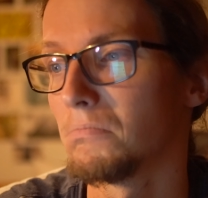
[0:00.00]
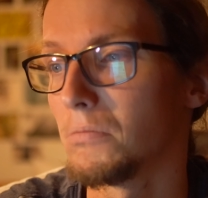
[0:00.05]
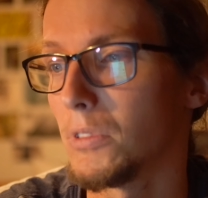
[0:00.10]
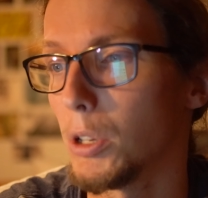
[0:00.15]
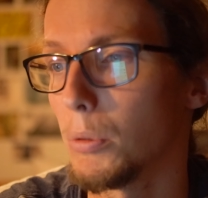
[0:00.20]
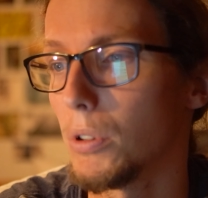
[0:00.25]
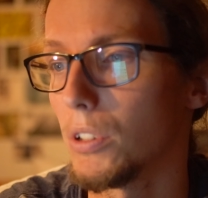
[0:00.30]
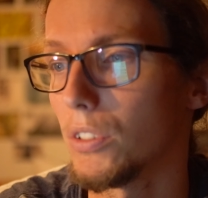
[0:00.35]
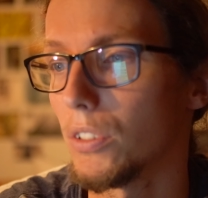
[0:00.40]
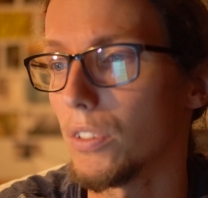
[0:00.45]

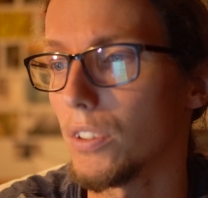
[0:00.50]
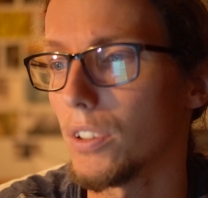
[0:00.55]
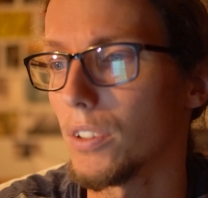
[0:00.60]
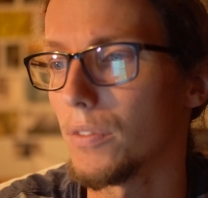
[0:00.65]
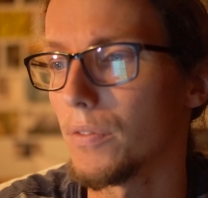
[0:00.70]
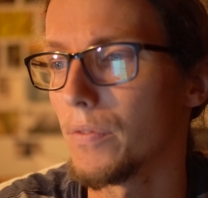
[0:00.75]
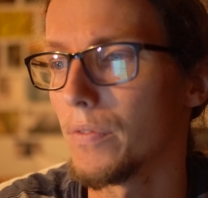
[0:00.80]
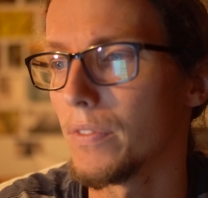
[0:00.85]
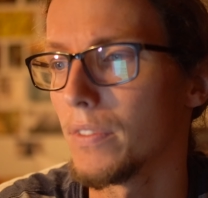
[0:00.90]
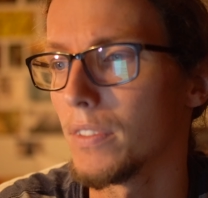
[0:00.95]
maybe it's a thing.
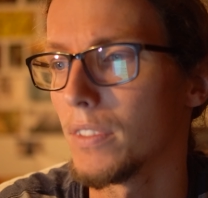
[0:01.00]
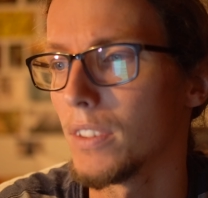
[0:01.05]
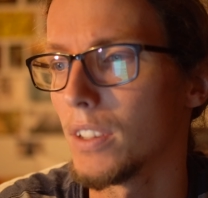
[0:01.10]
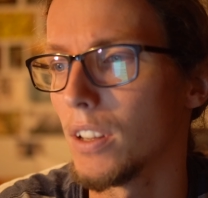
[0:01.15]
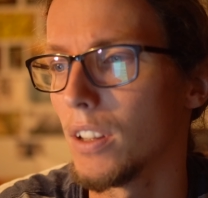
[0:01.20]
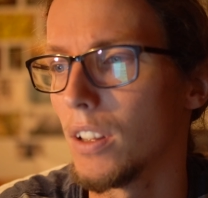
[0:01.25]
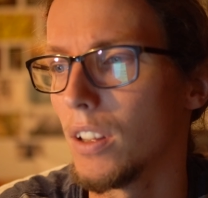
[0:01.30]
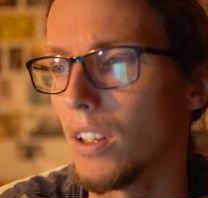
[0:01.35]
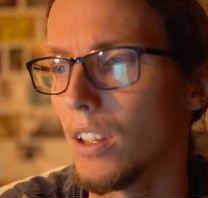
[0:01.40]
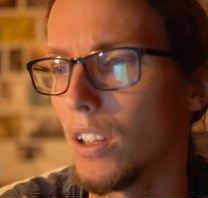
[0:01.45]

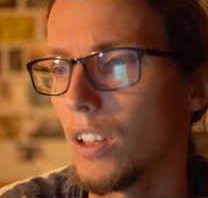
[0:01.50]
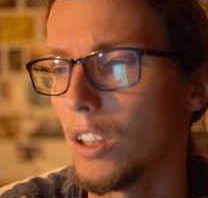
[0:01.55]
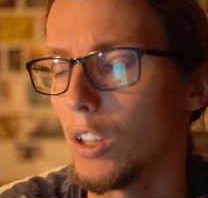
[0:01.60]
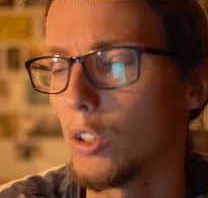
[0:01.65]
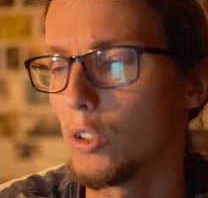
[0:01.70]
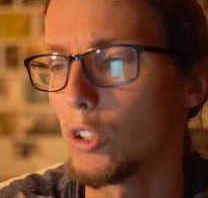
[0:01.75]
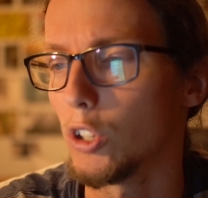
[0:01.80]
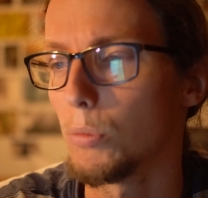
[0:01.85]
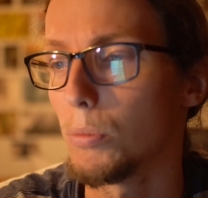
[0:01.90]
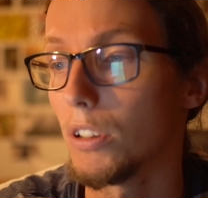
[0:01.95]

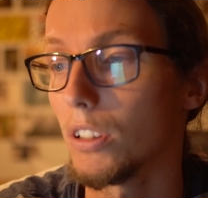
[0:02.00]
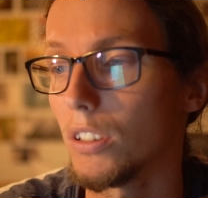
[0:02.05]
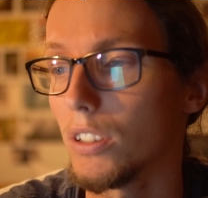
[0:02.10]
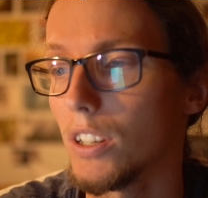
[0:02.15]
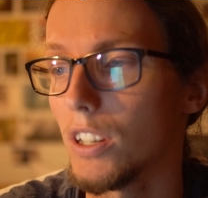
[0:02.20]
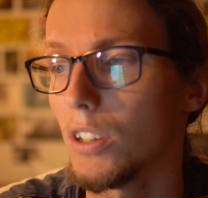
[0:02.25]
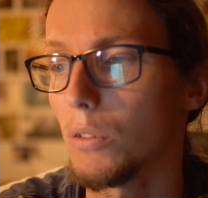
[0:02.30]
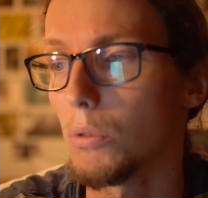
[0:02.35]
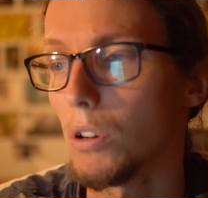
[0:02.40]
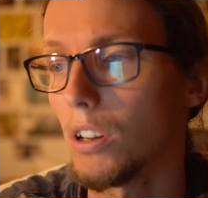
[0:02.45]

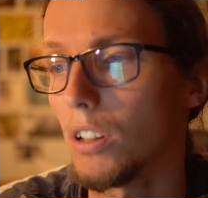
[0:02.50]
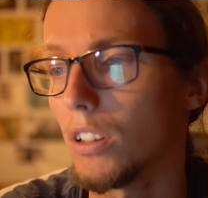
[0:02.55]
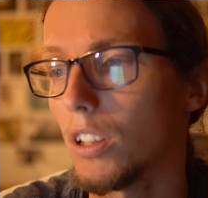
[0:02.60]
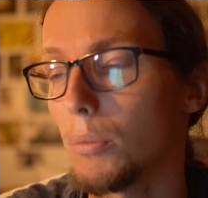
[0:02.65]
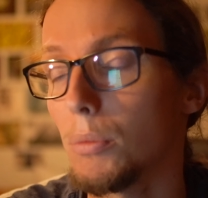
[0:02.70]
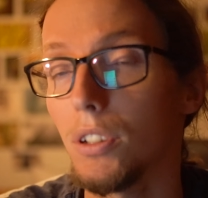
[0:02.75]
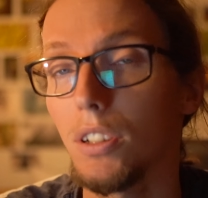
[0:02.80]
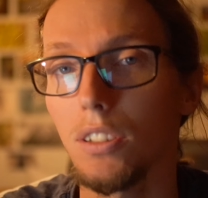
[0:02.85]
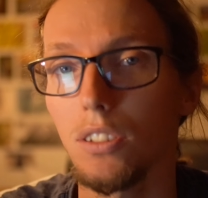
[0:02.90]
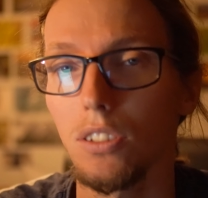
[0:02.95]
Durability, well, I
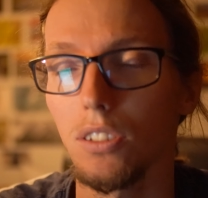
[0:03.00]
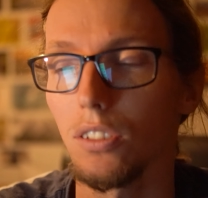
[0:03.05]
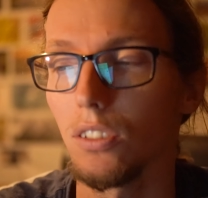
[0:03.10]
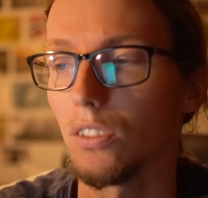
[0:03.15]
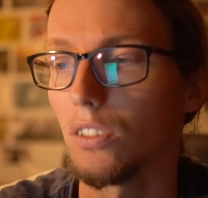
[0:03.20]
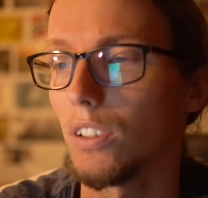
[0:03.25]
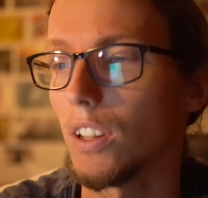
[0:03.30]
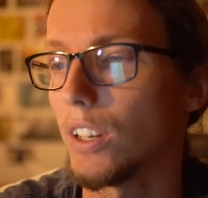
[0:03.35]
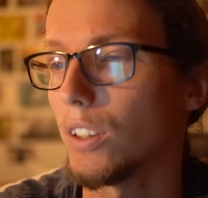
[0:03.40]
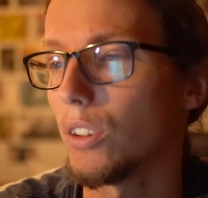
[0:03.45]
mean, it's
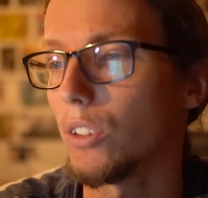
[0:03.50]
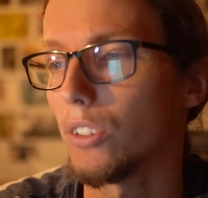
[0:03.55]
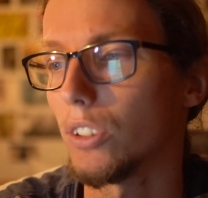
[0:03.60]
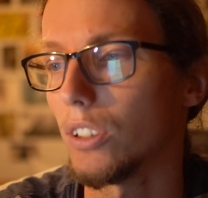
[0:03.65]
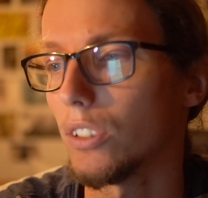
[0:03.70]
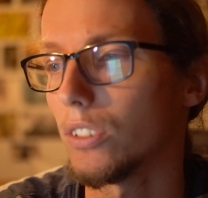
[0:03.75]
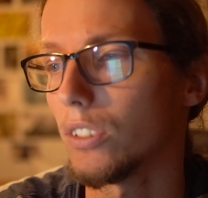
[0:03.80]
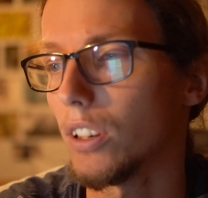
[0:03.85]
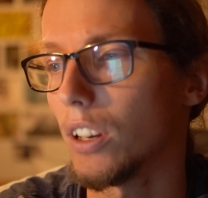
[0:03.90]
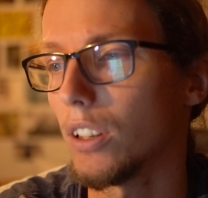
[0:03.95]
like the
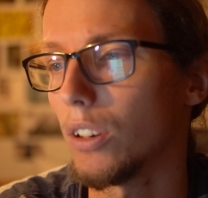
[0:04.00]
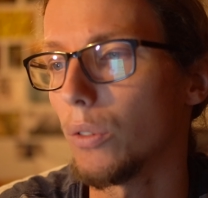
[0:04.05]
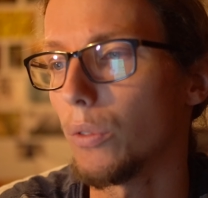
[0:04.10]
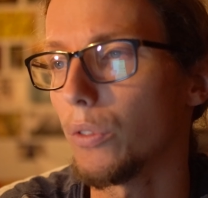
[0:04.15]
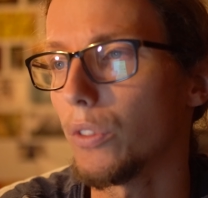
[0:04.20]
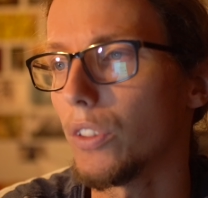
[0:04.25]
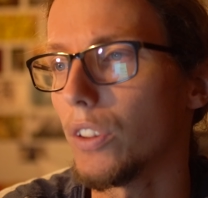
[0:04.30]
6. I don't